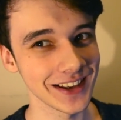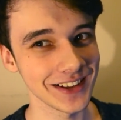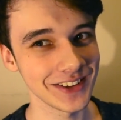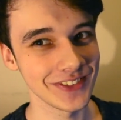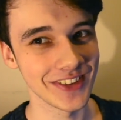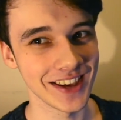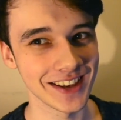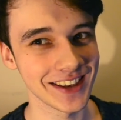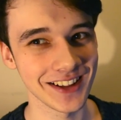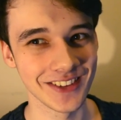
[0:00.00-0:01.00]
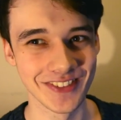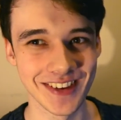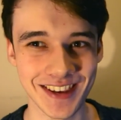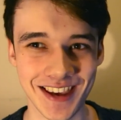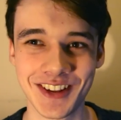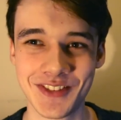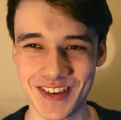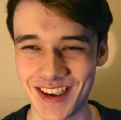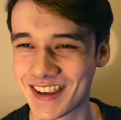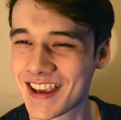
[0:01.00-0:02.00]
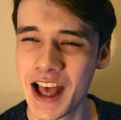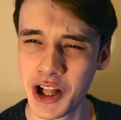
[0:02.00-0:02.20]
Kill me, kill me, kill me,